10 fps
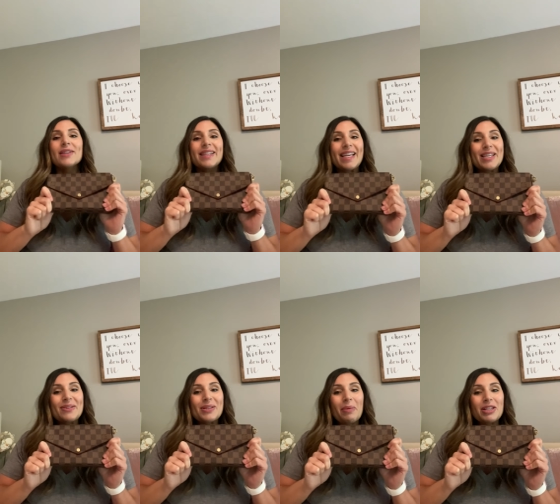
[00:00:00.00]
Thank you
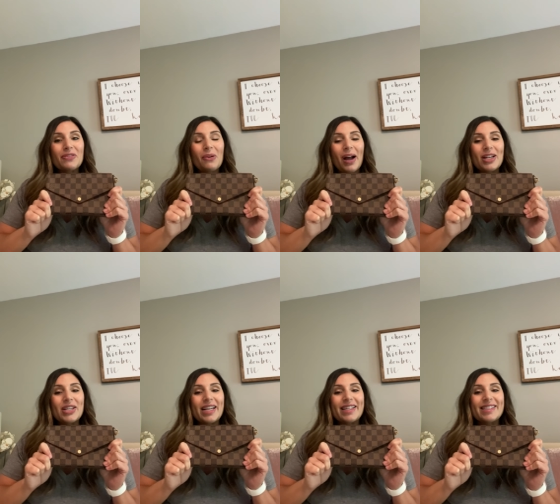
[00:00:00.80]
so much for
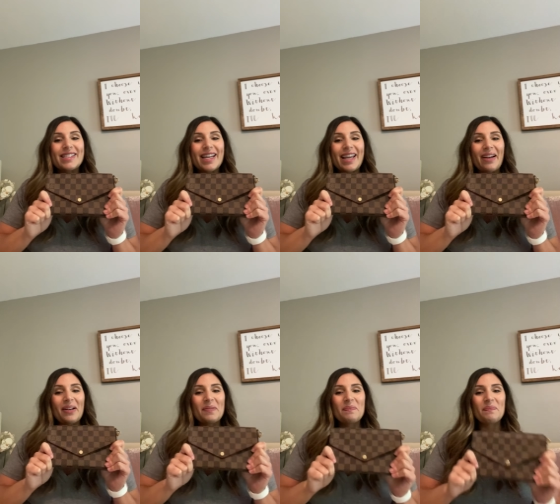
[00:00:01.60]
watching. Take care.